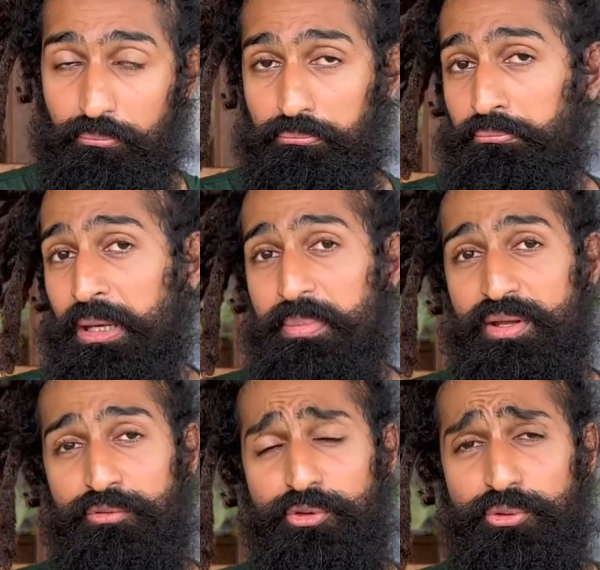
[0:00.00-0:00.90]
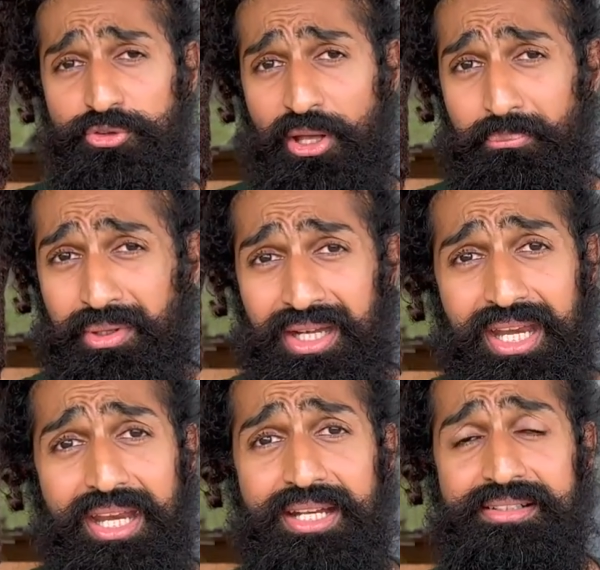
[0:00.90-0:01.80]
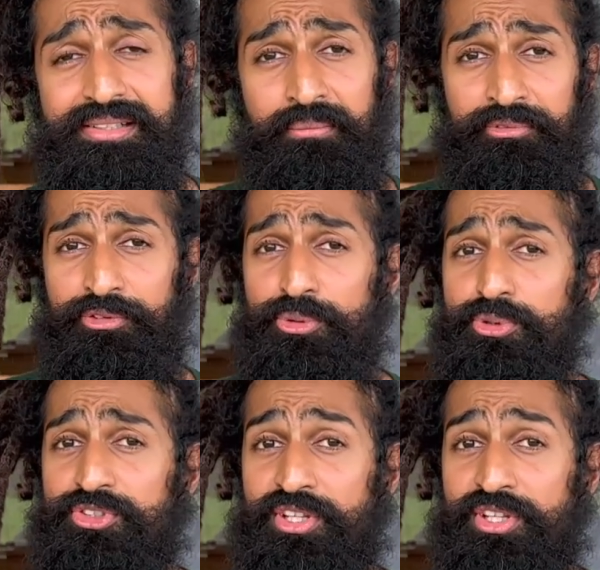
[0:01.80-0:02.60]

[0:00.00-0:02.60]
maybe some grains, some fruits,